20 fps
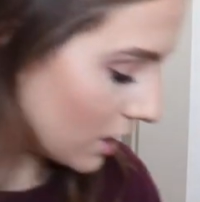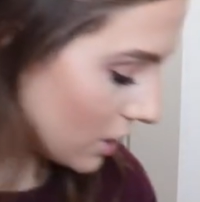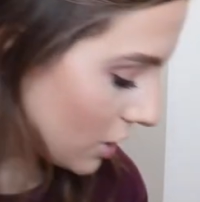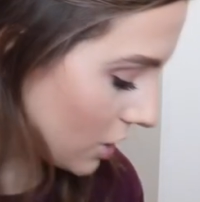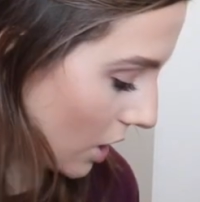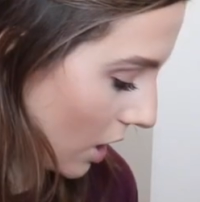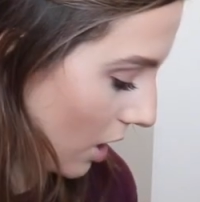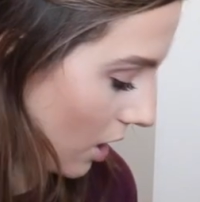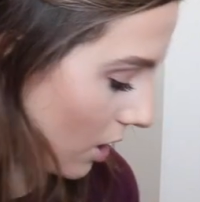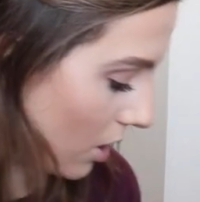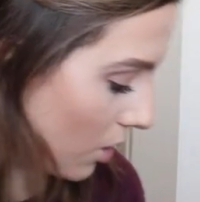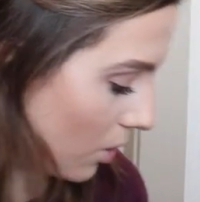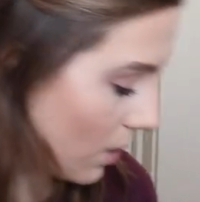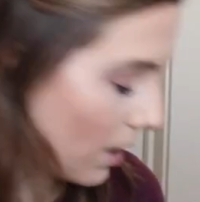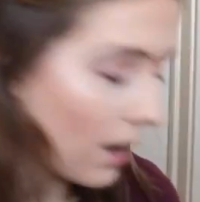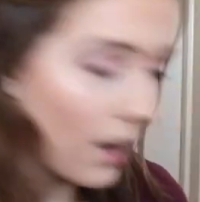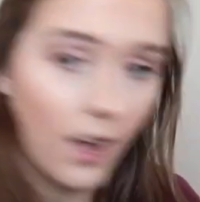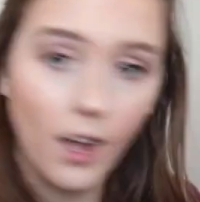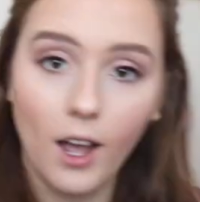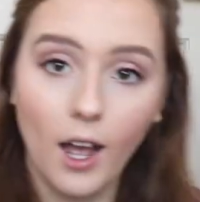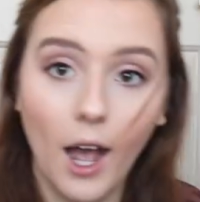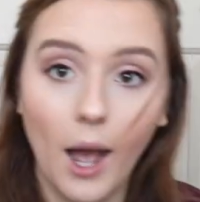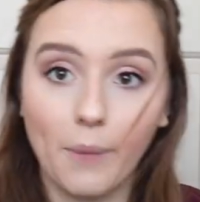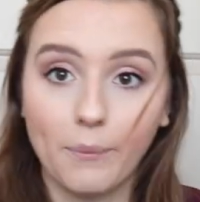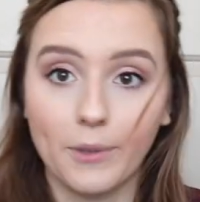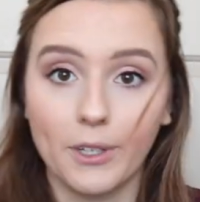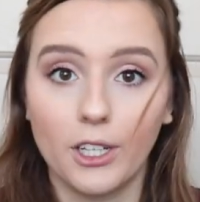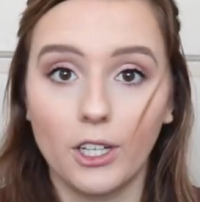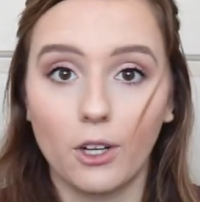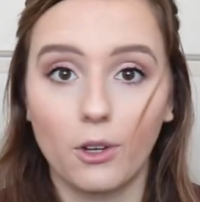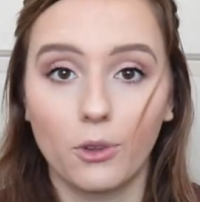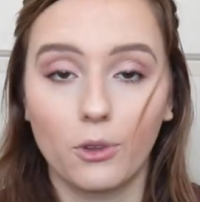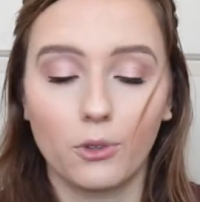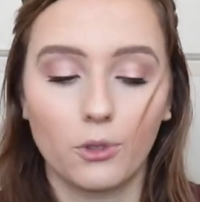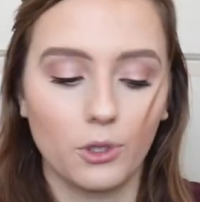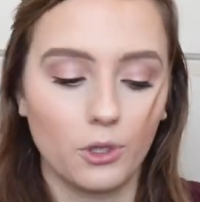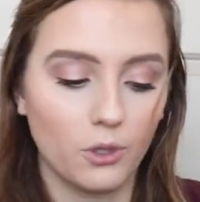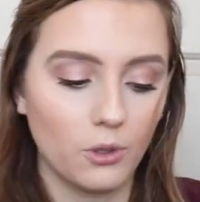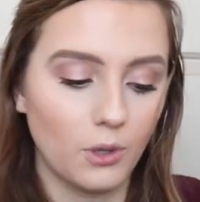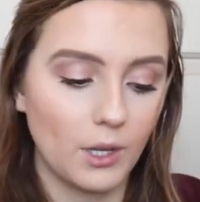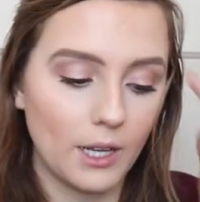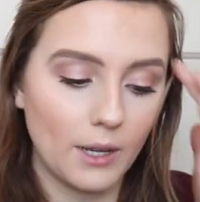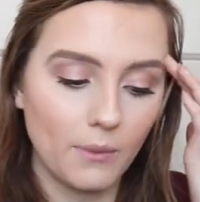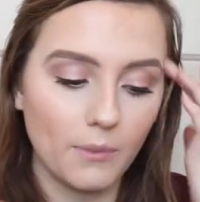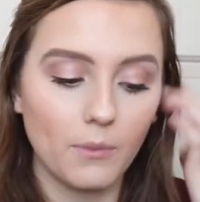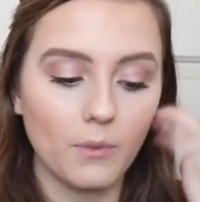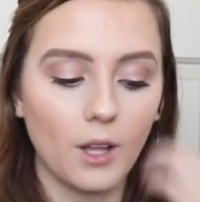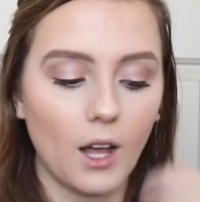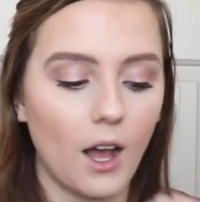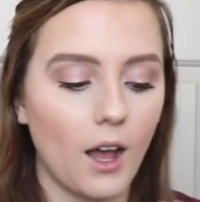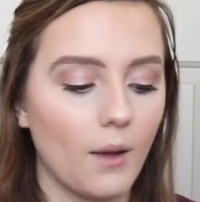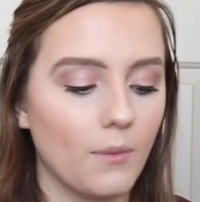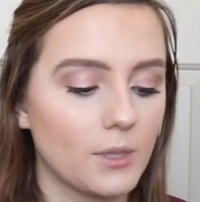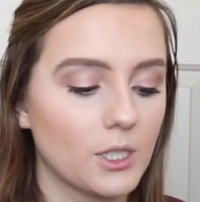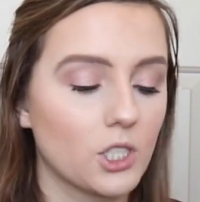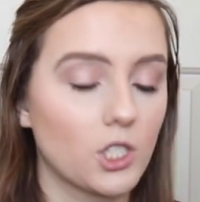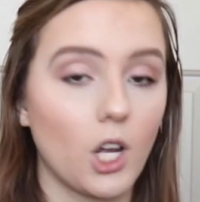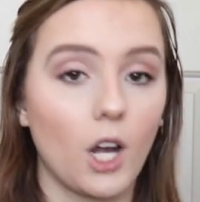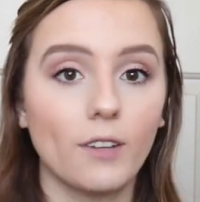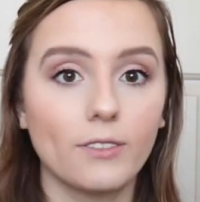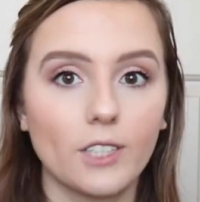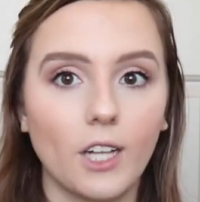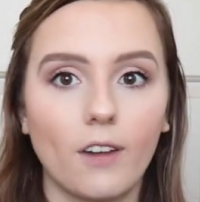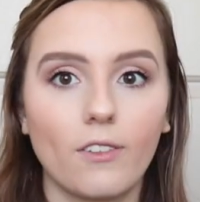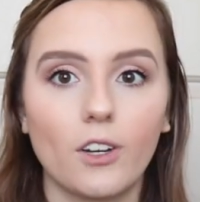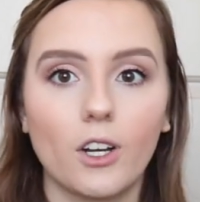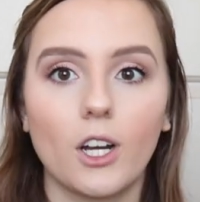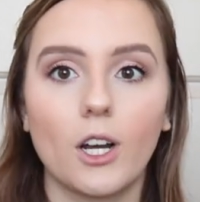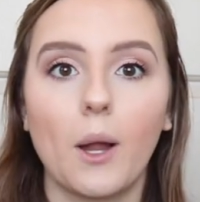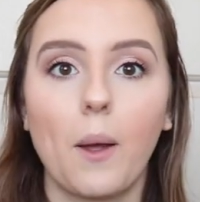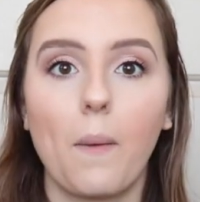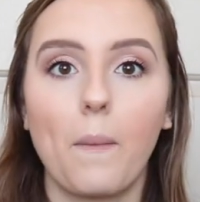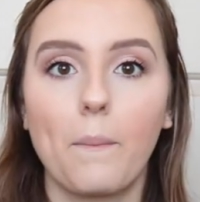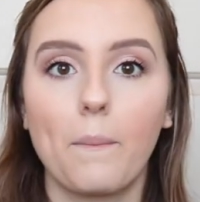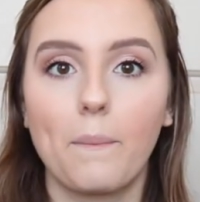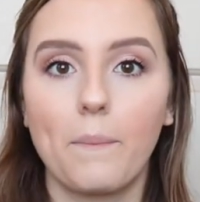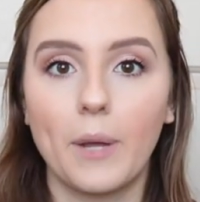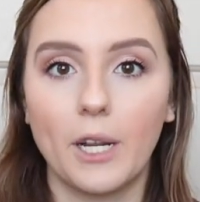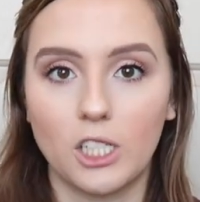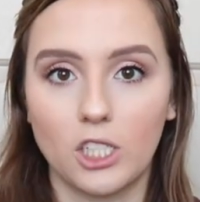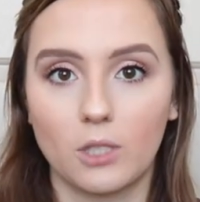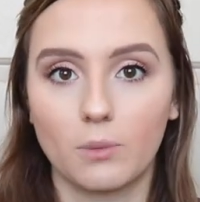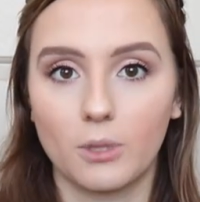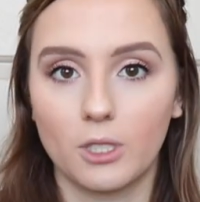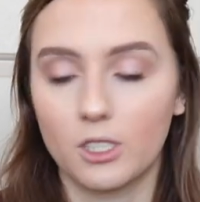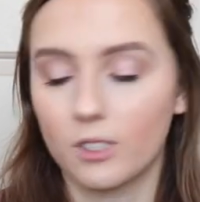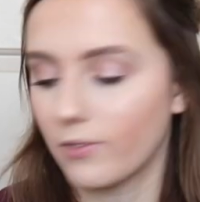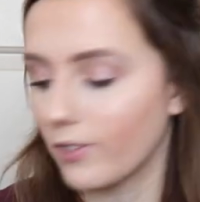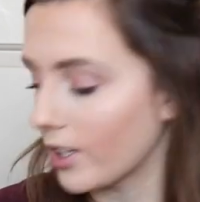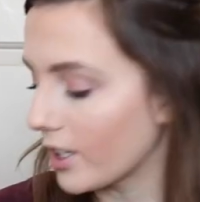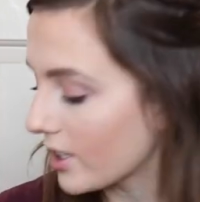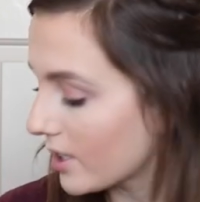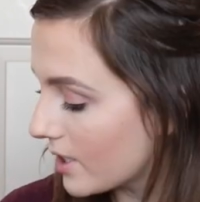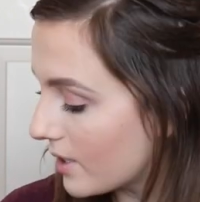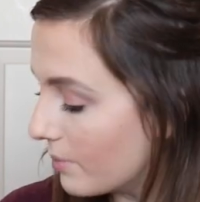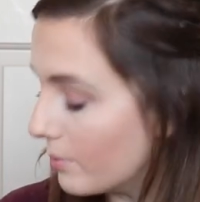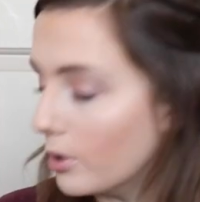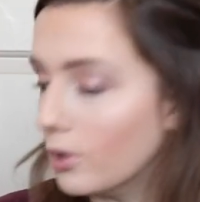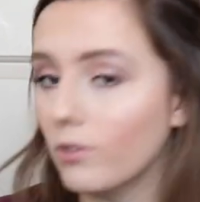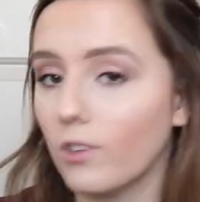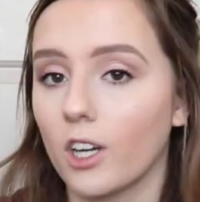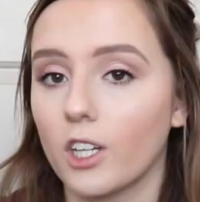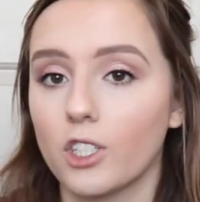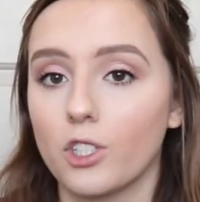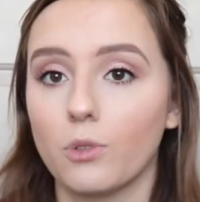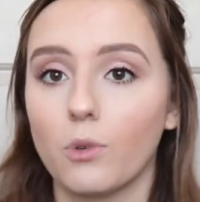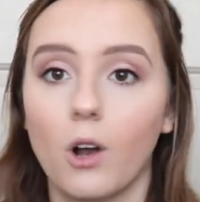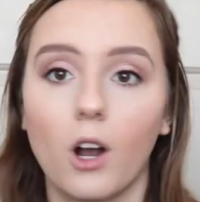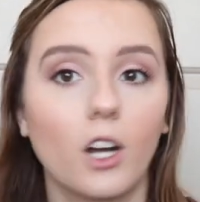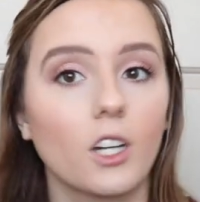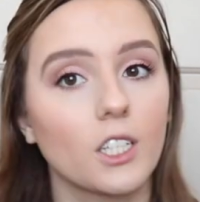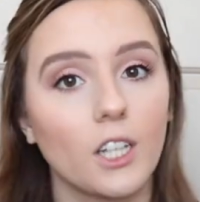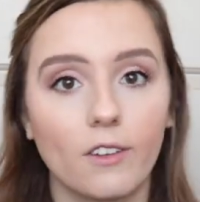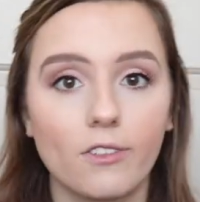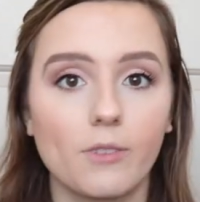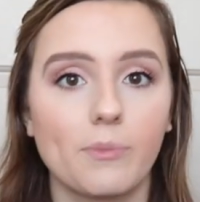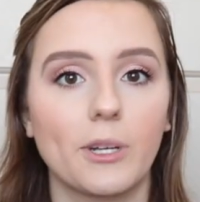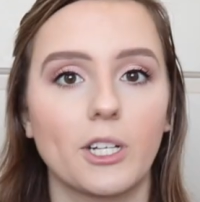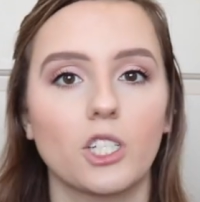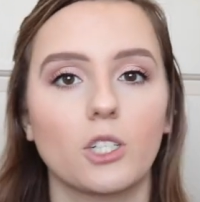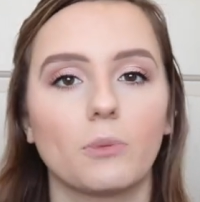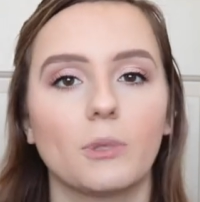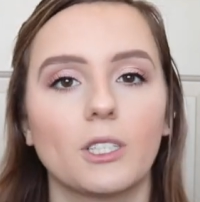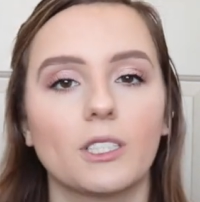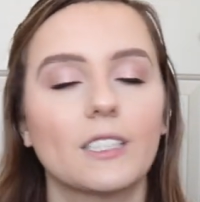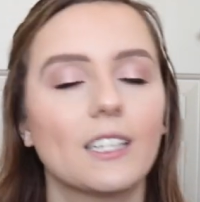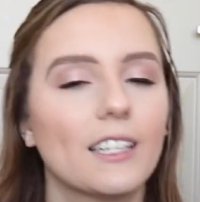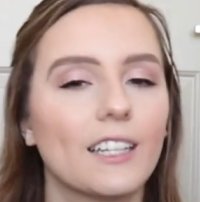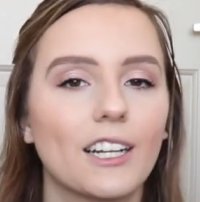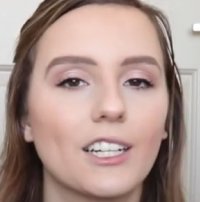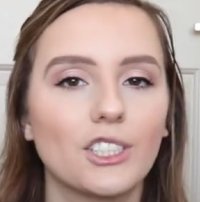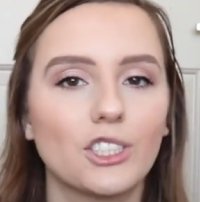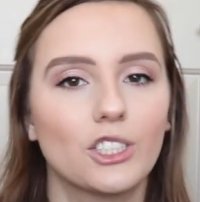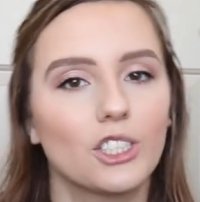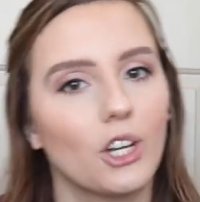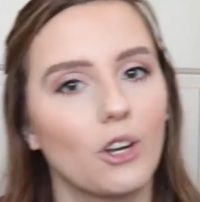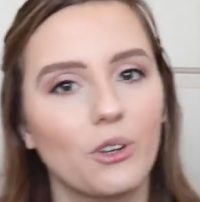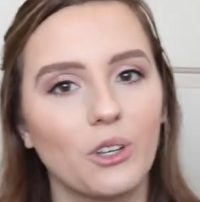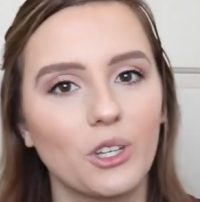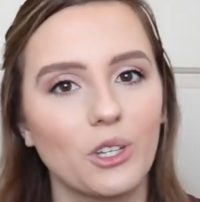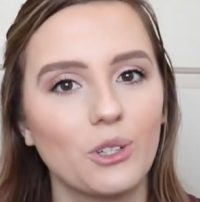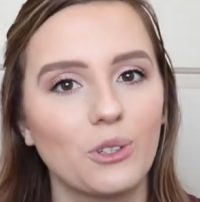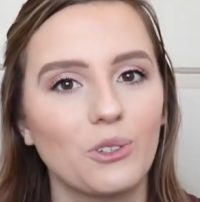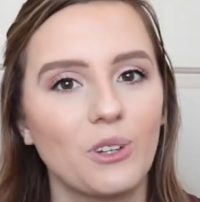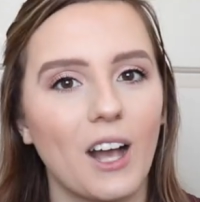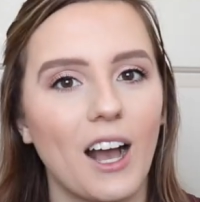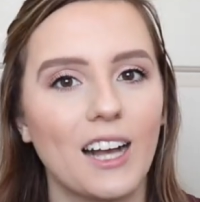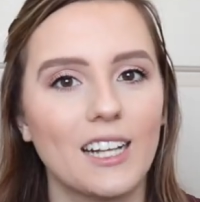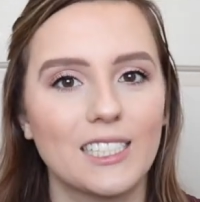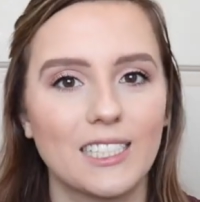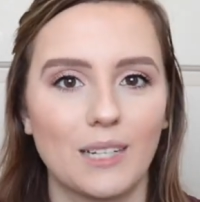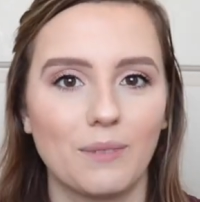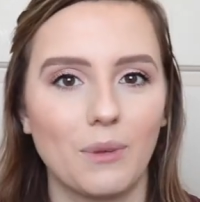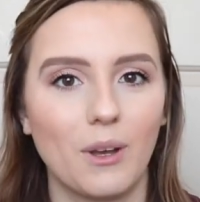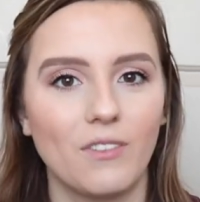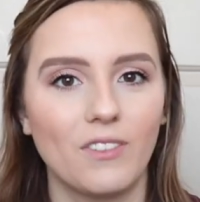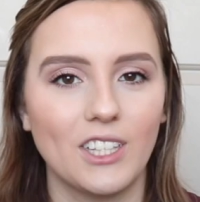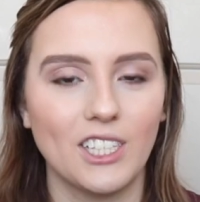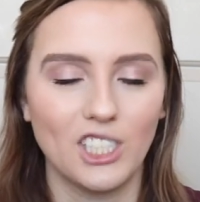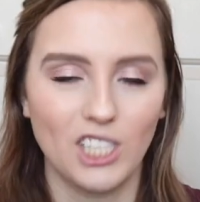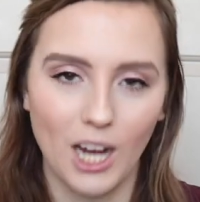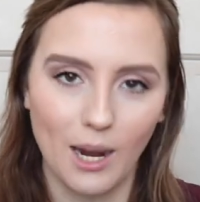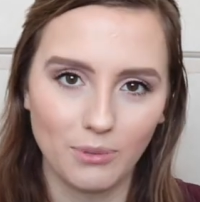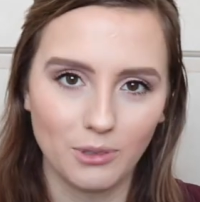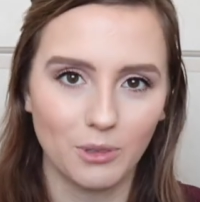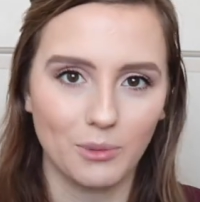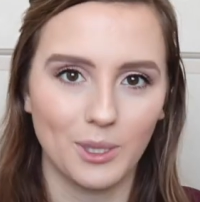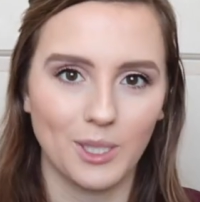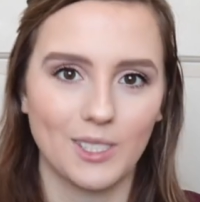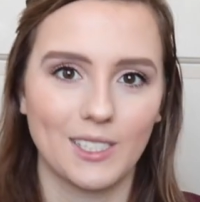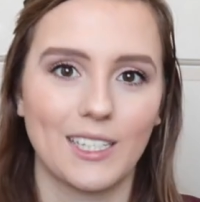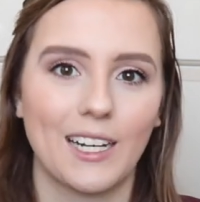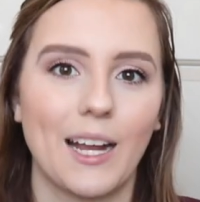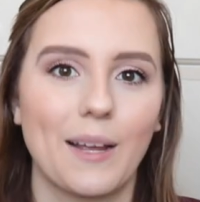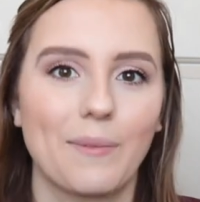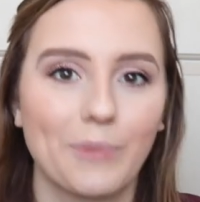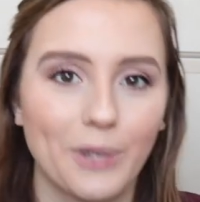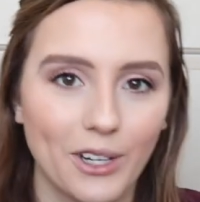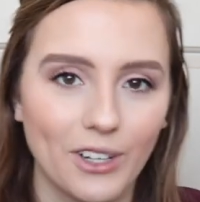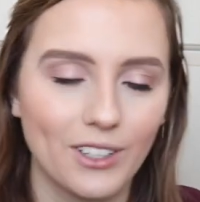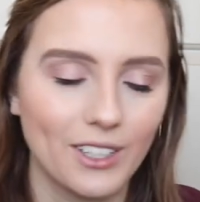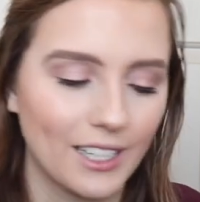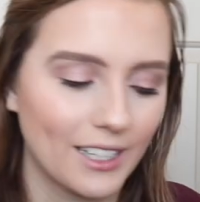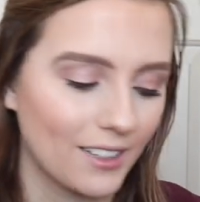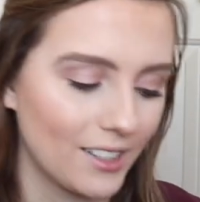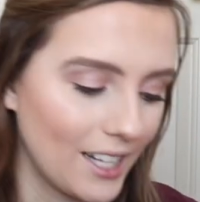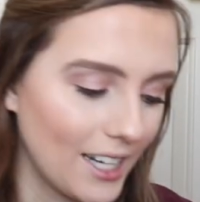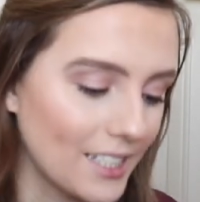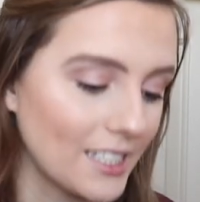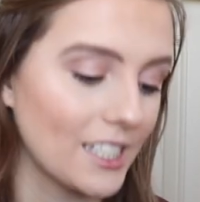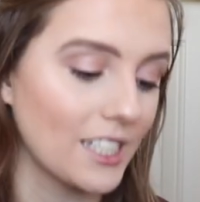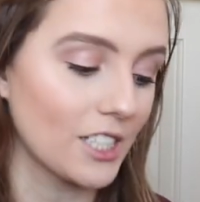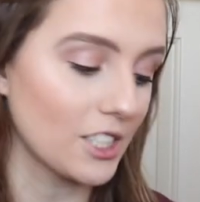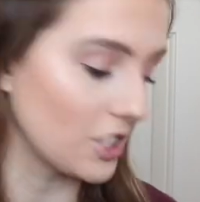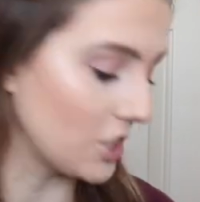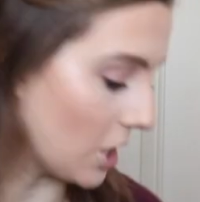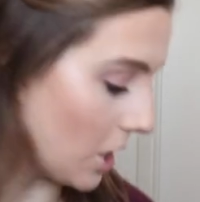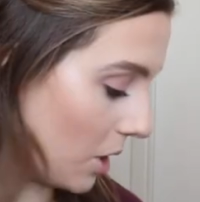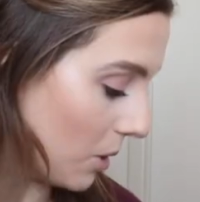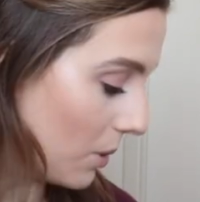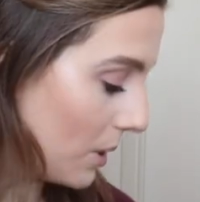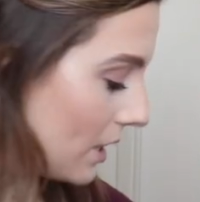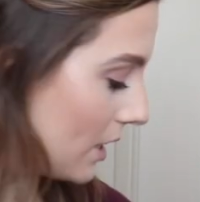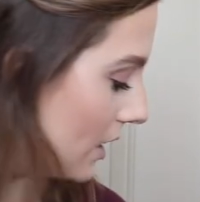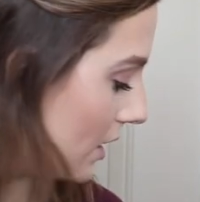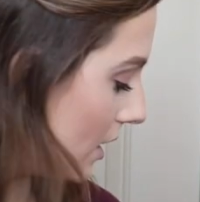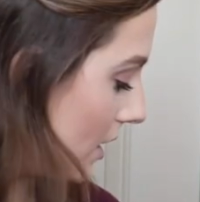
So I'm gonna go through softcover picture books first, move on to hardcover picture books, and then show you guys some of the chapter books that I'm currently collecting. So